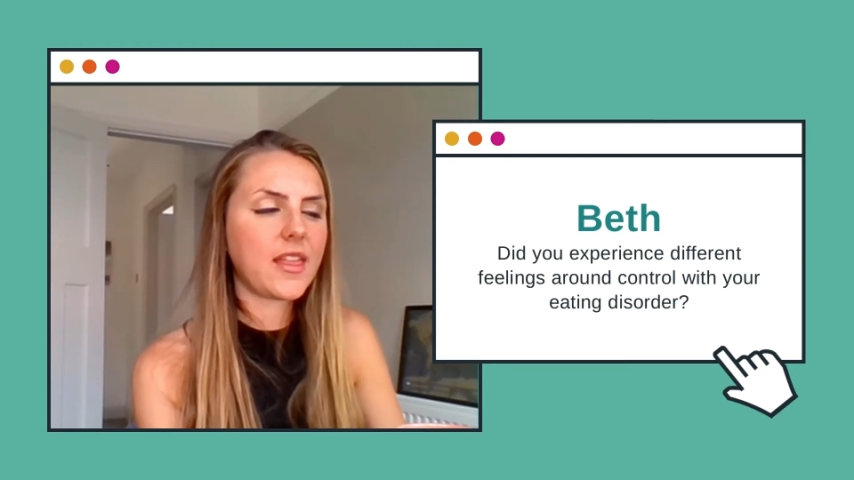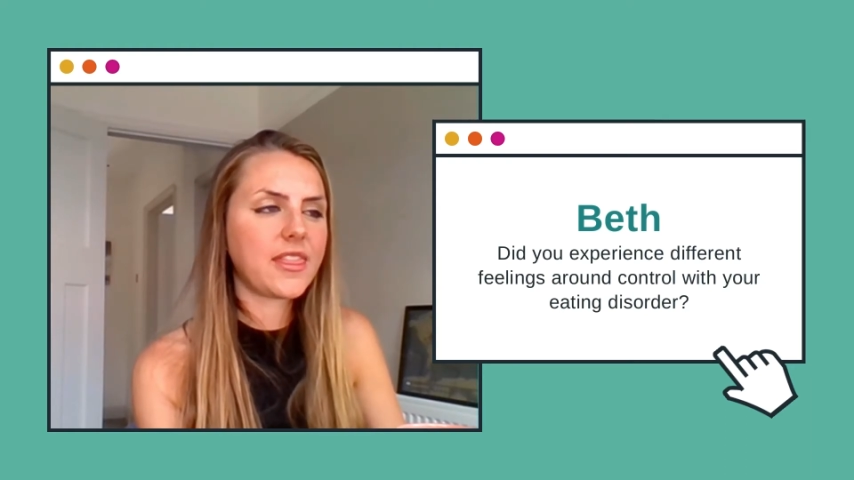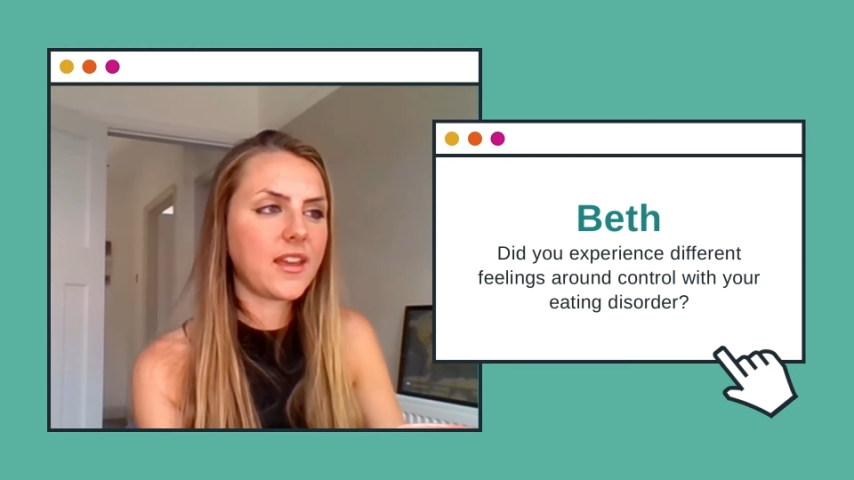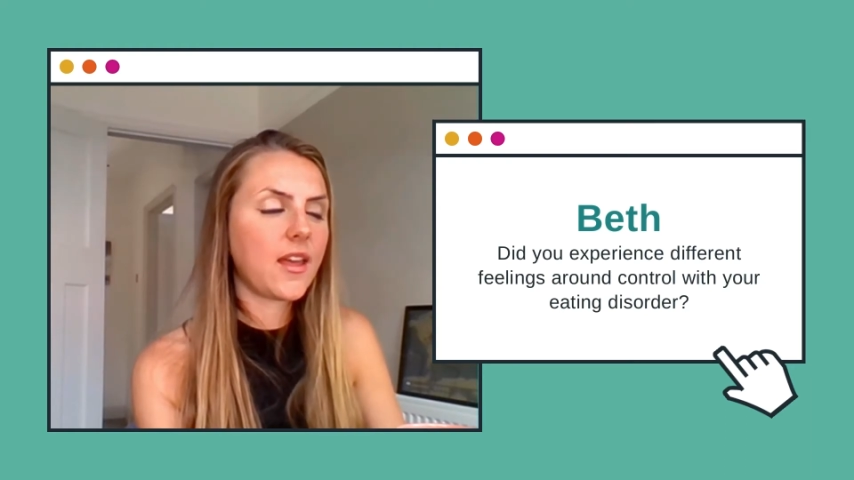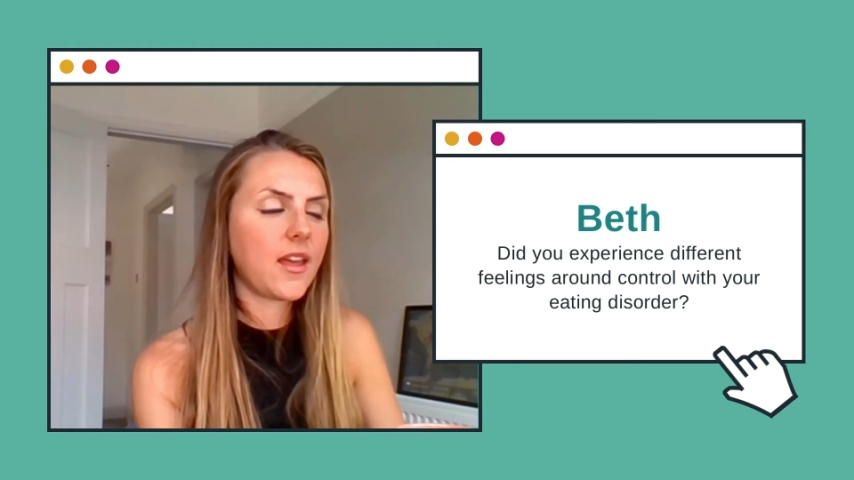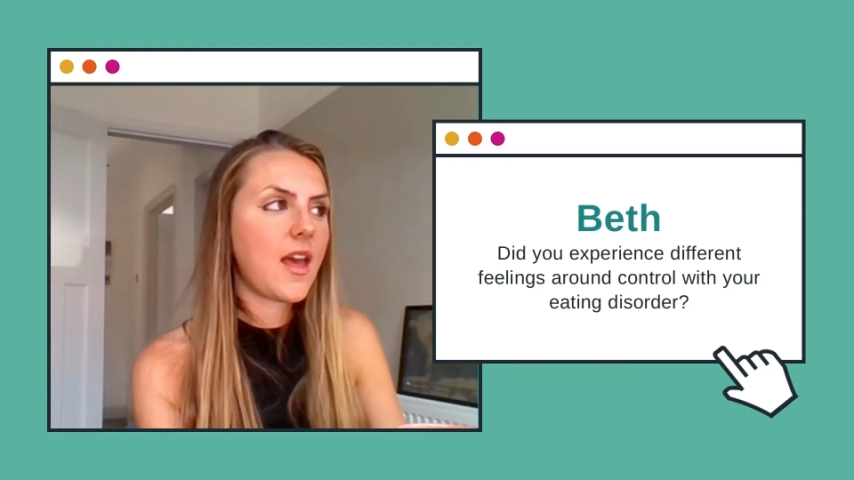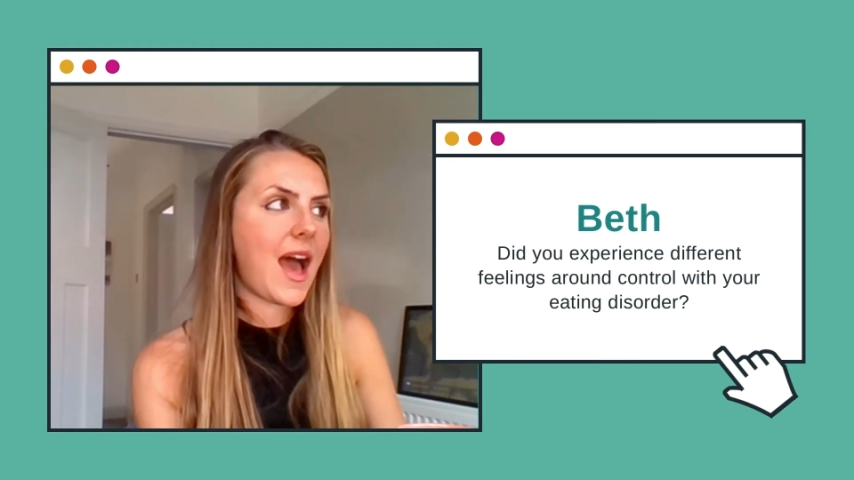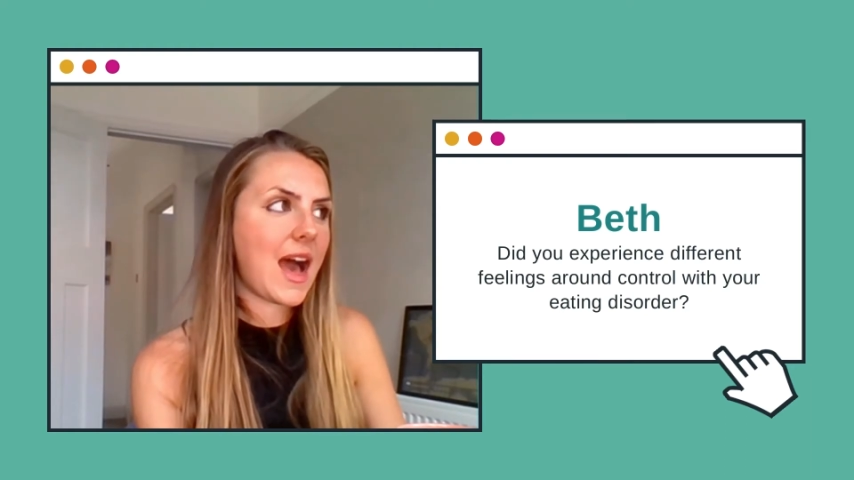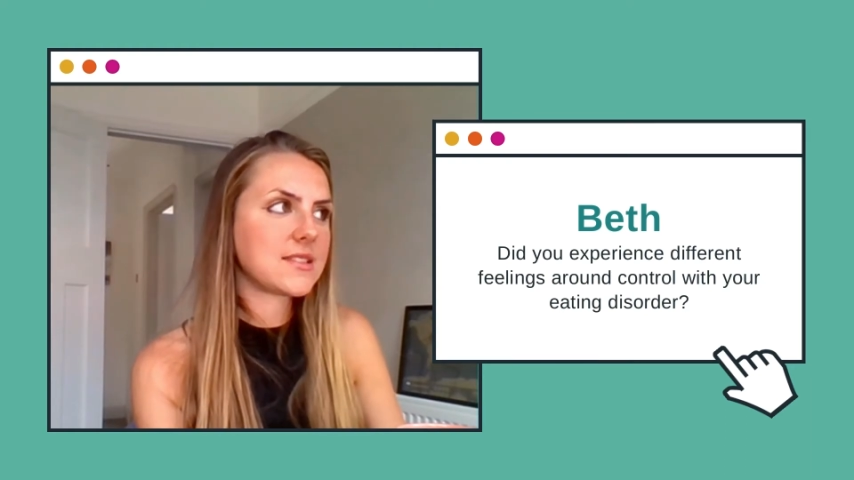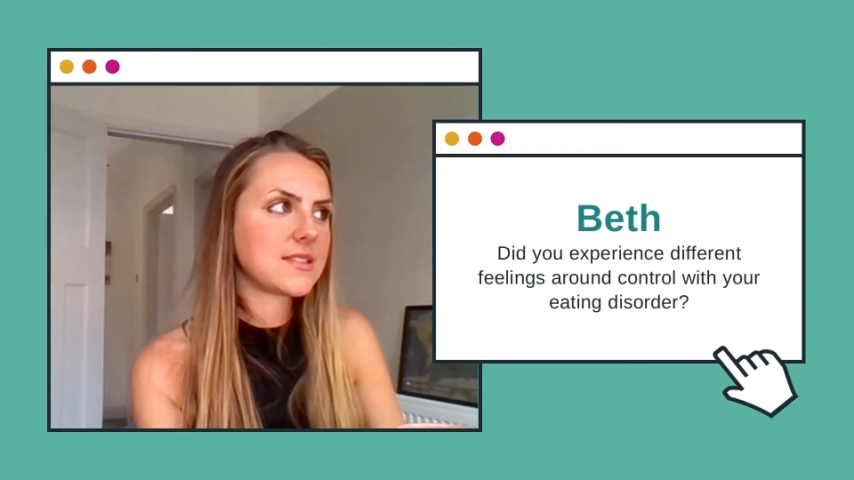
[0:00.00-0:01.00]
And I think
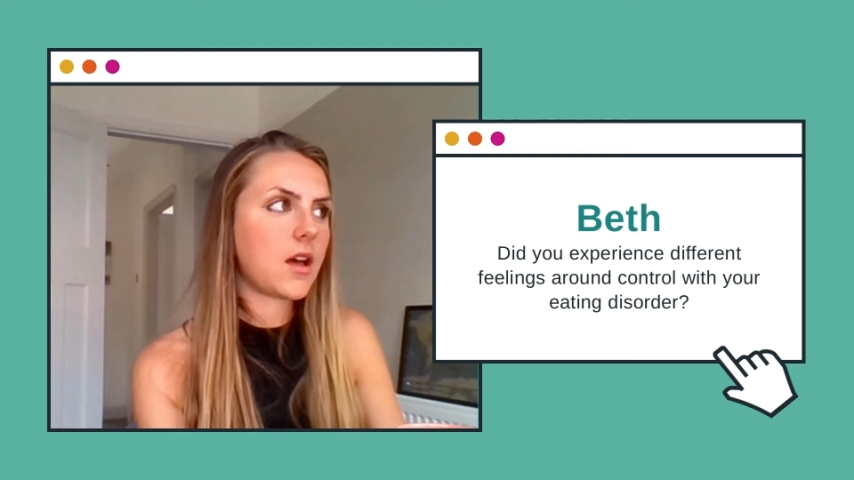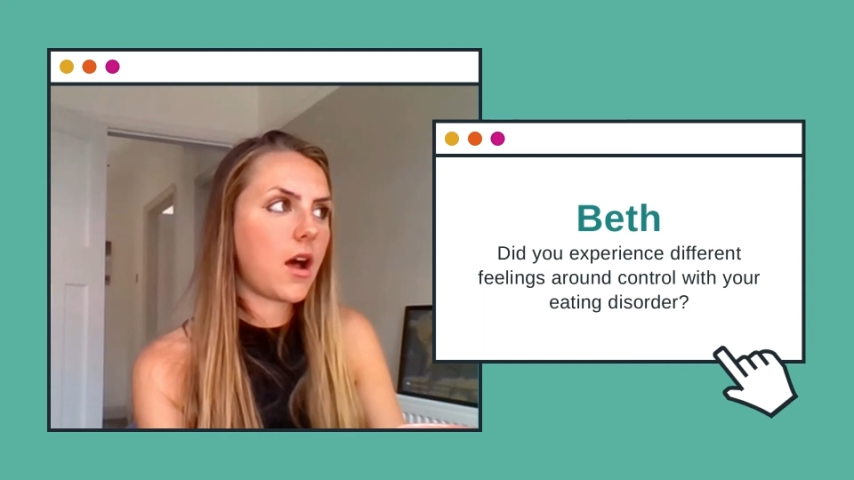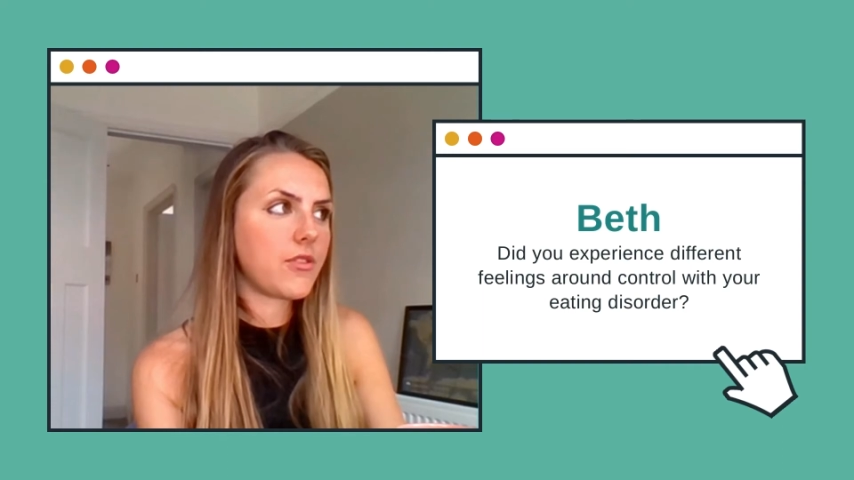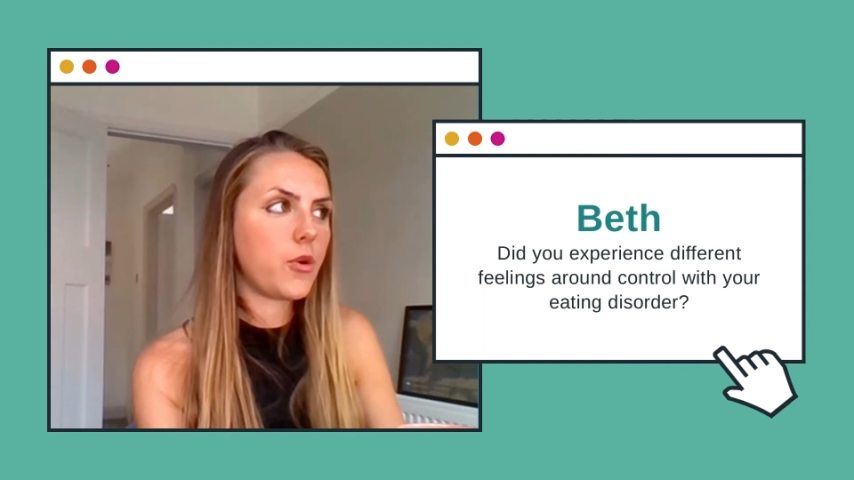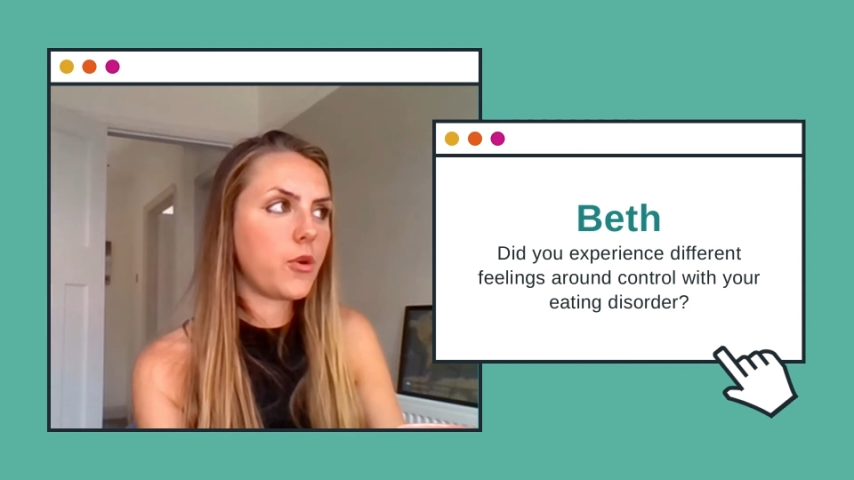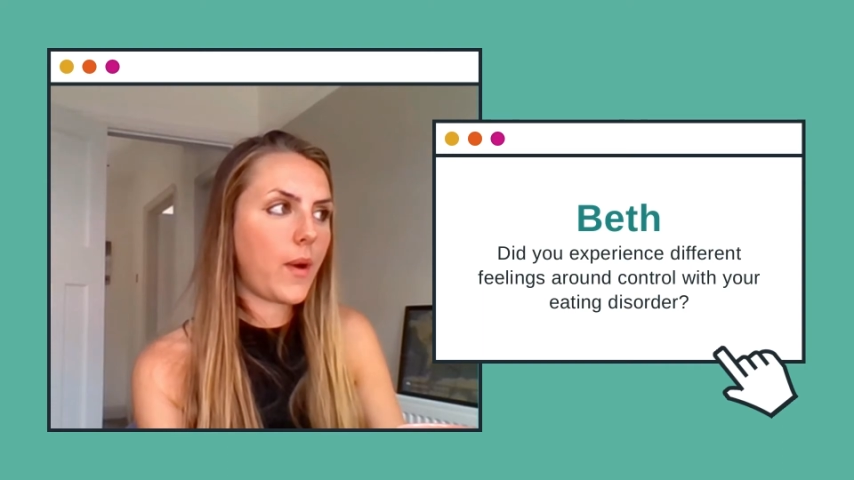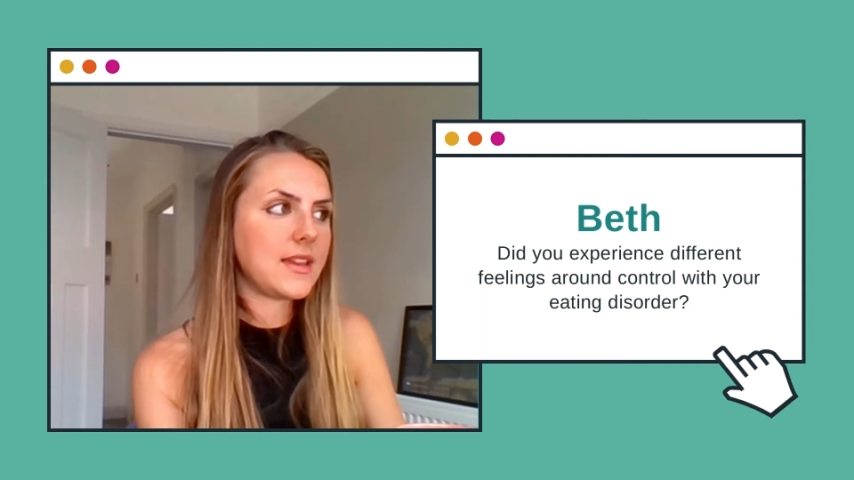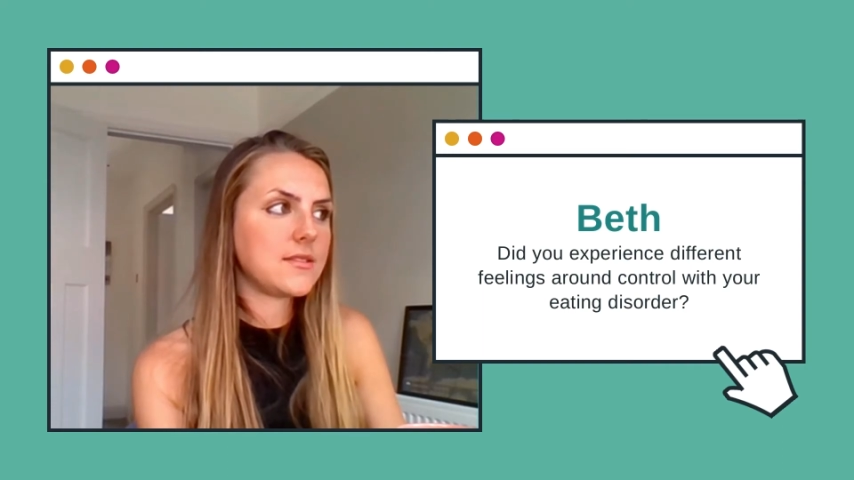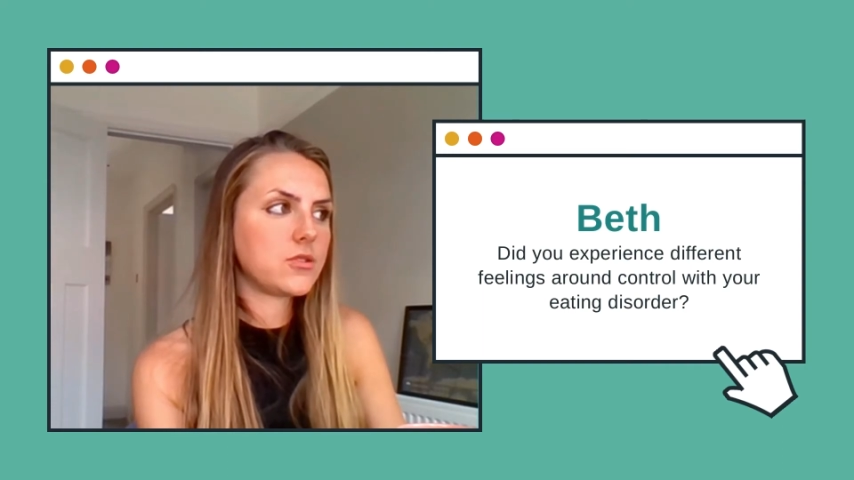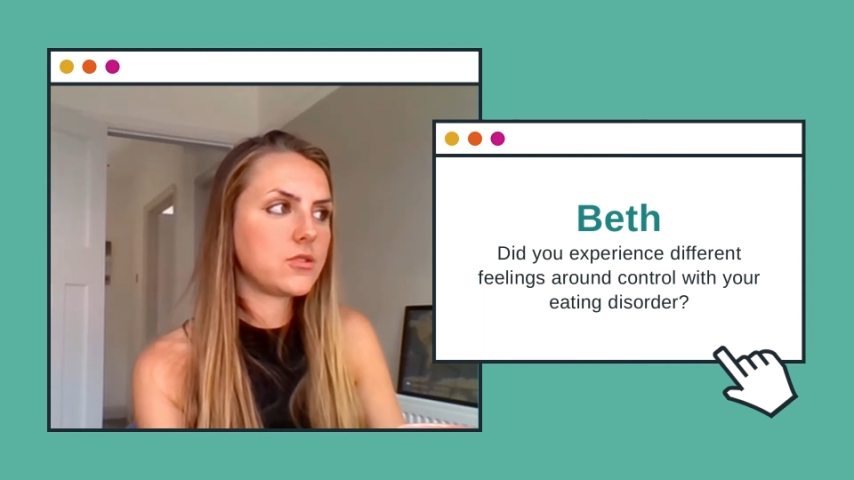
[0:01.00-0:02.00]
as the
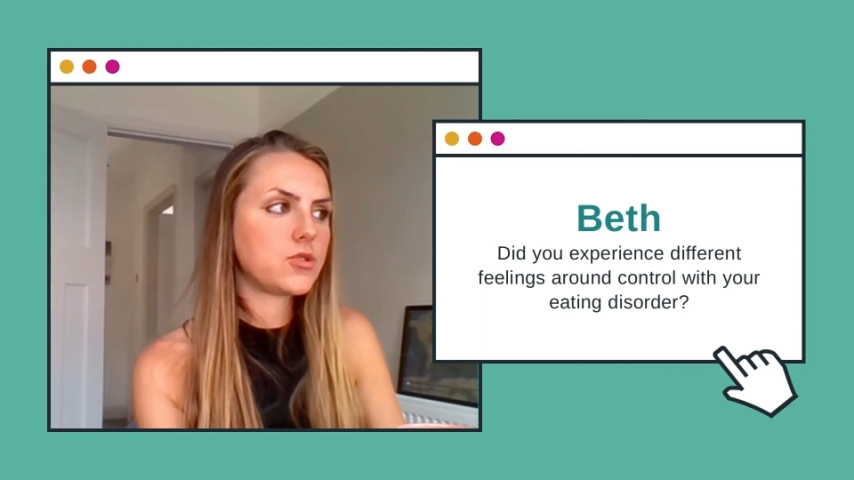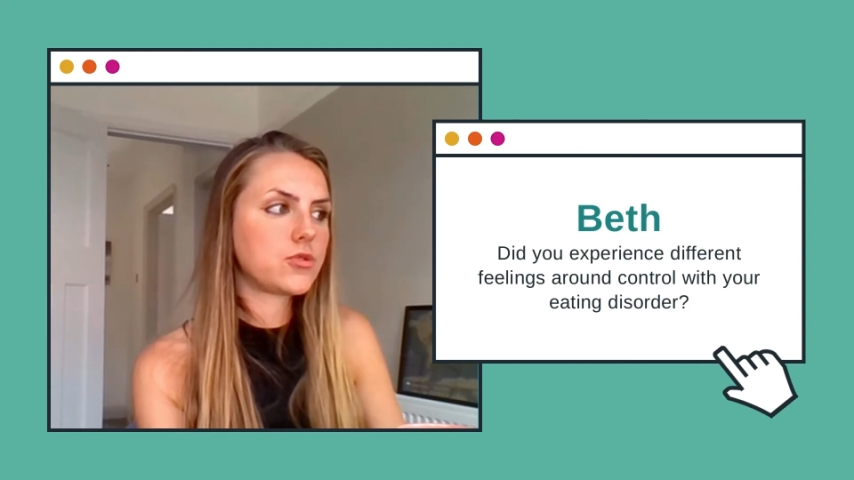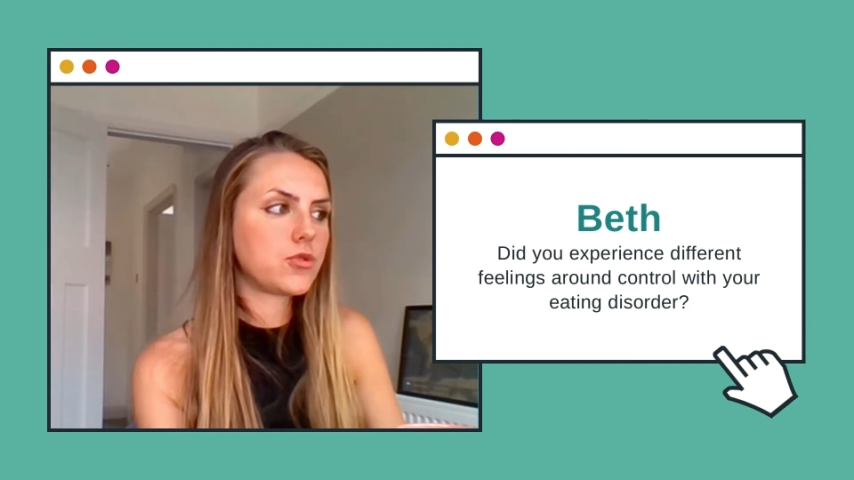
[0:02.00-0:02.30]
weight